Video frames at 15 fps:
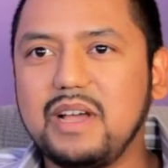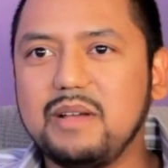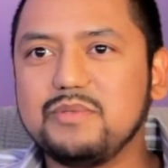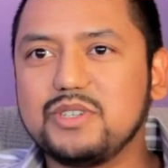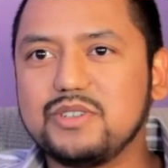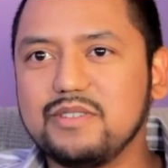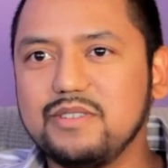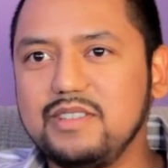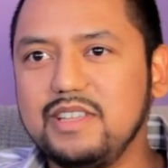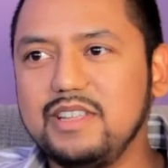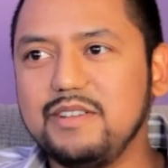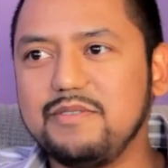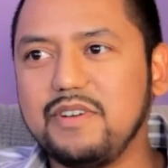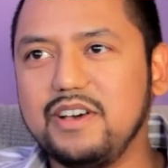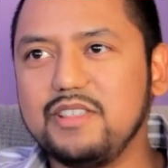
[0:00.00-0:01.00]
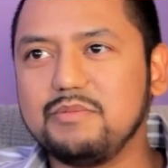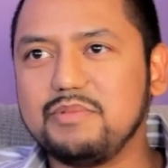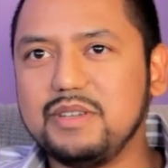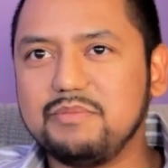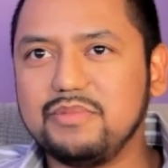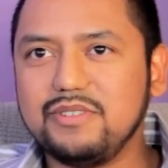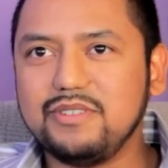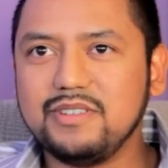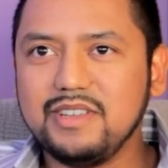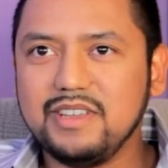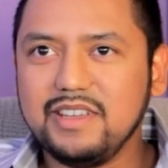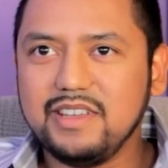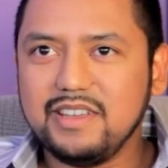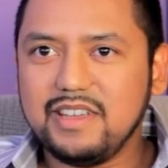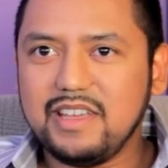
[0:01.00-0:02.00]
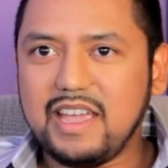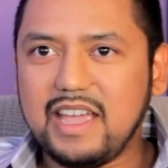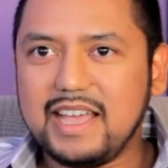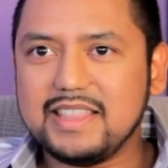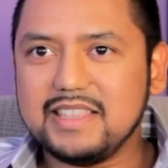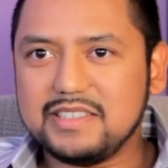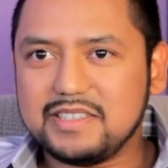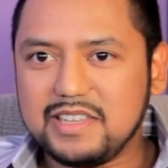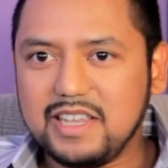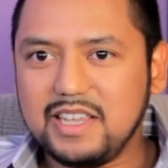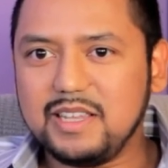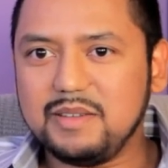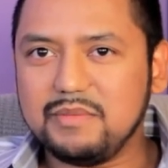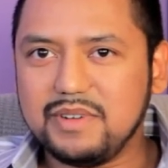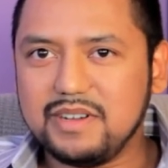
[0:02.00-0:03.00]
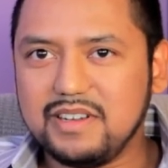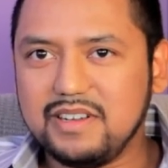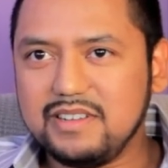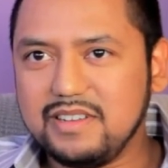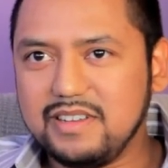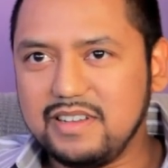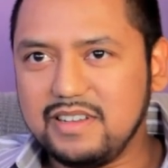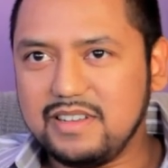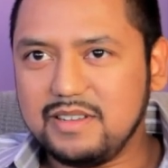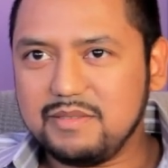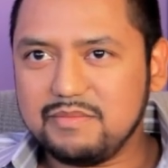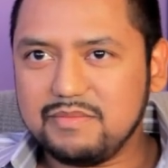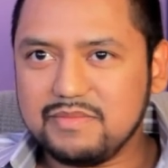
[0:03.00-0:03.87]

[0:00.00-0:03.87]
I'm sure that if other people had the same, uh,